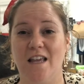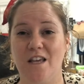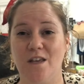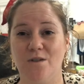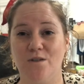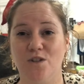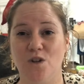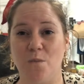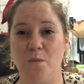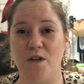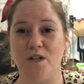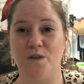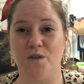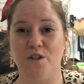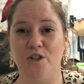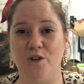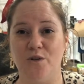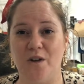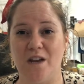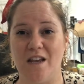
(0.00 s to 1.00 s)
you so much for
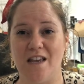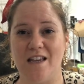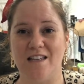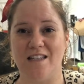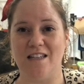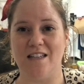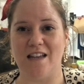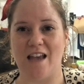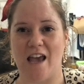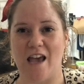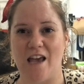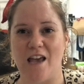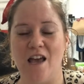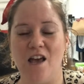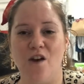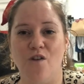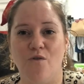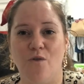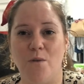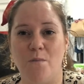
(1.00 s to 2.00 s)
tuning in today.
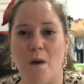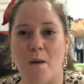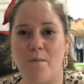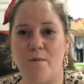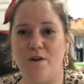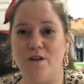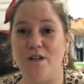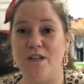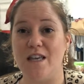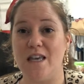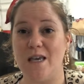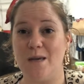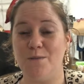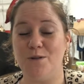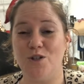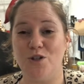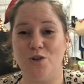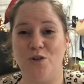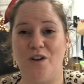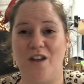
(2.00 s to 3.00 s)
Remember to keep
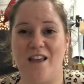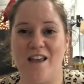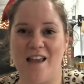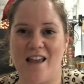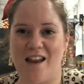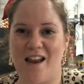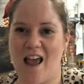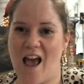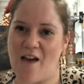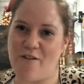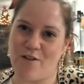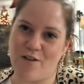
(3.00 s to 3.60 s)
shooting and having